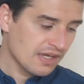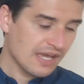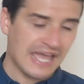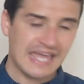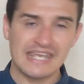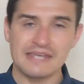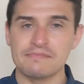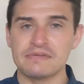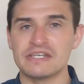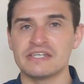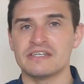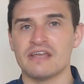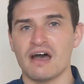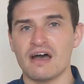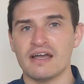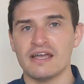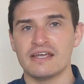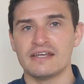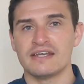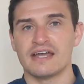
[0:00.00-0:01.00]
At number
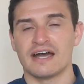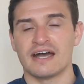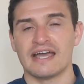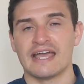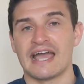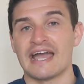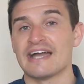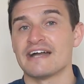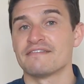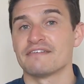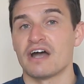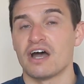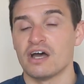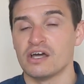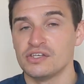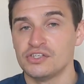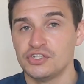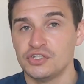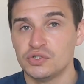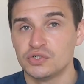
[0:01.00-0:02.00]
9, I have
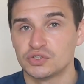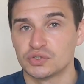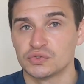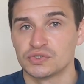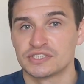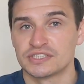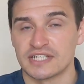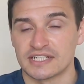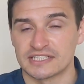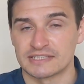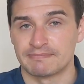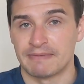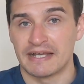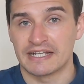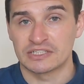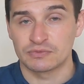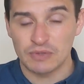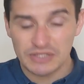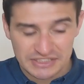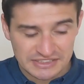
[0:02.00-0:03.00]
Unusual
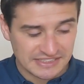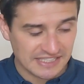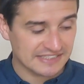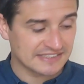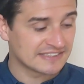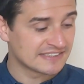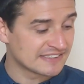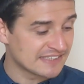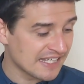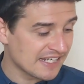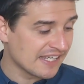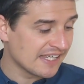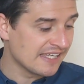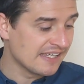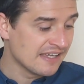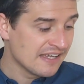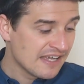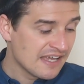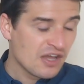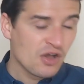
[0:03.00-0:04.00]
Suspects, which is a
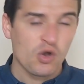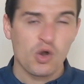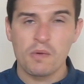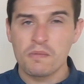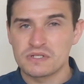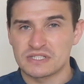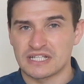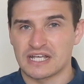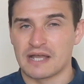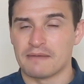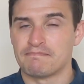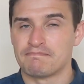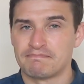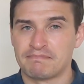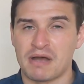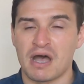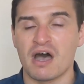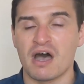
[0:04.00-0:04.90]
silly, almost like a